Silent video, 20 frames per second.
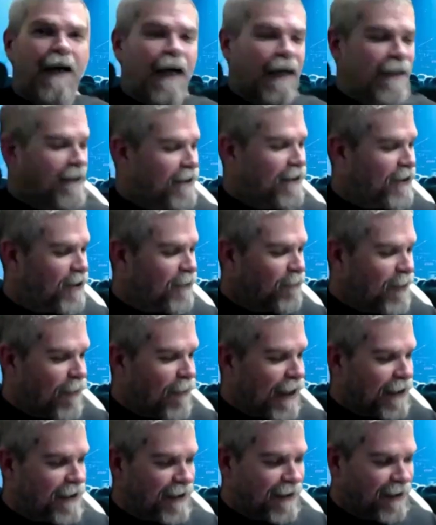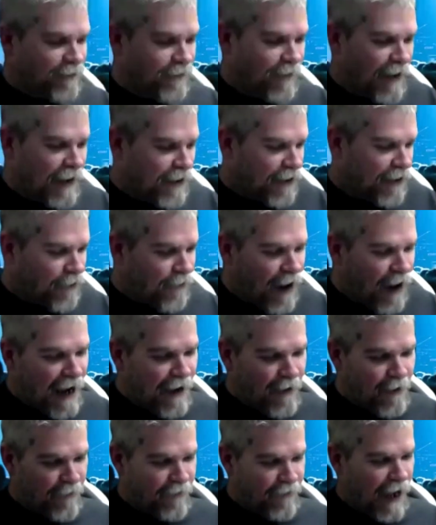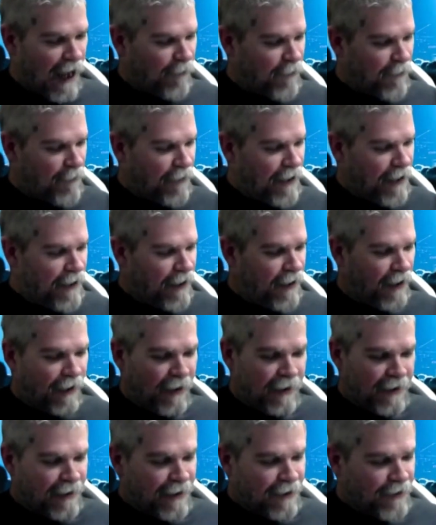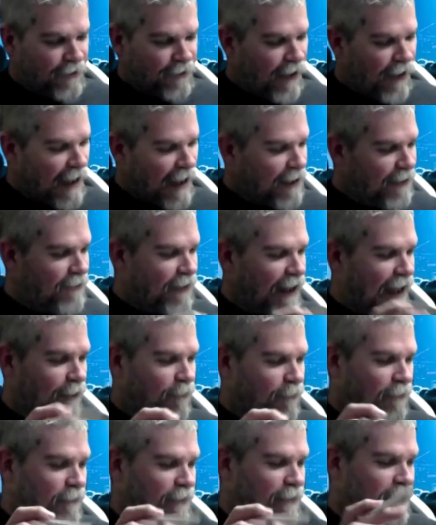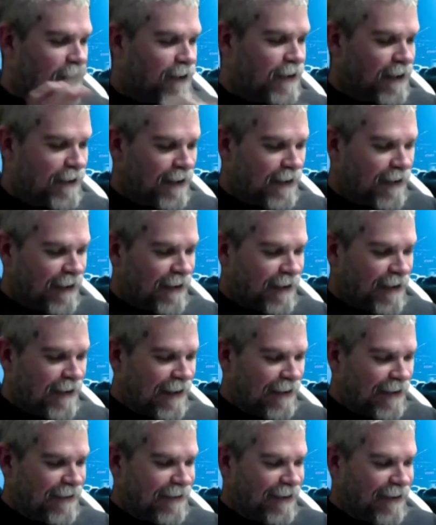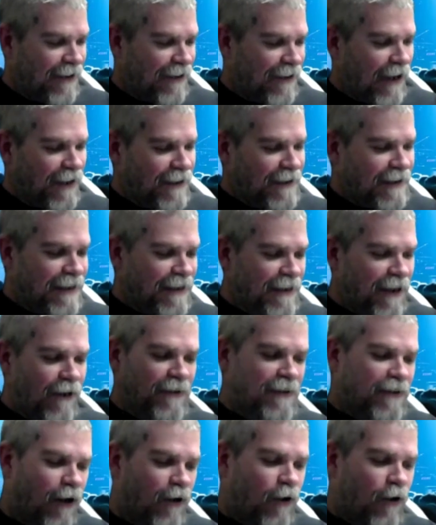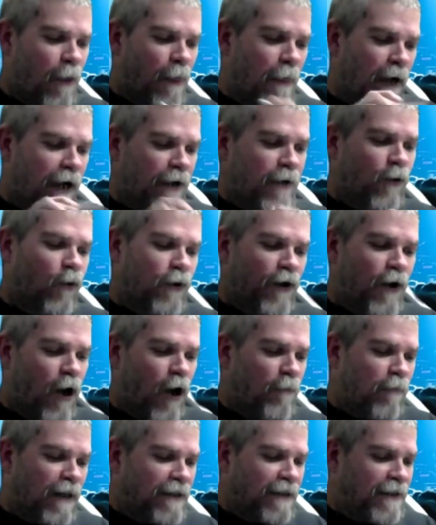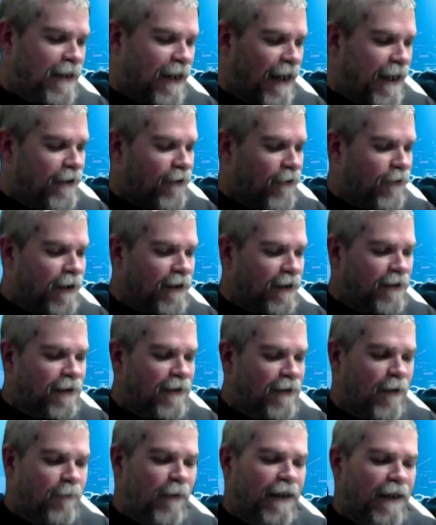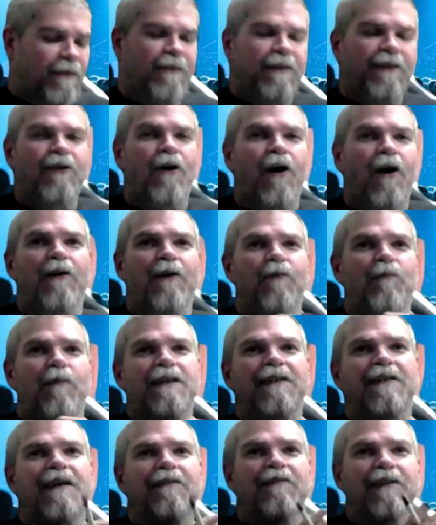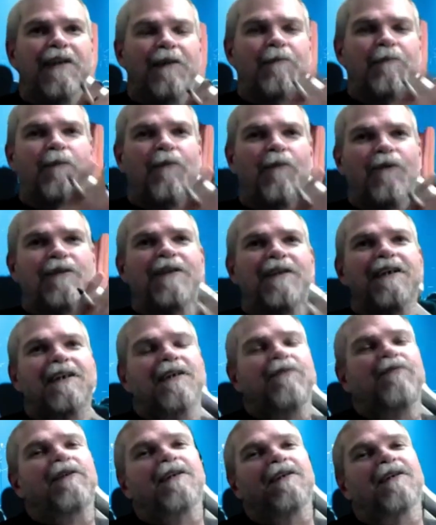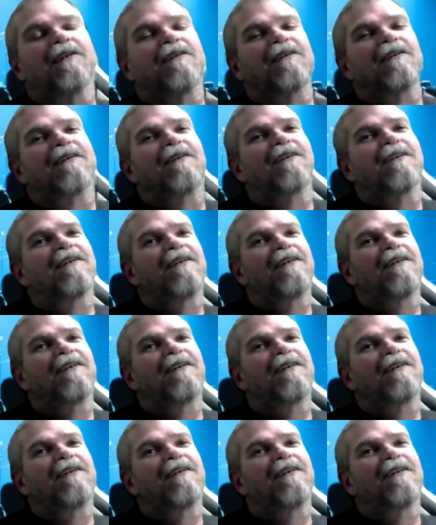As you should be, mate. She's a fucking cracker of an album, bro. Cracker of an album. Now, I noticed there's no song on there called No Bliss in Ignorance, so it means the title must have a little bit more significance.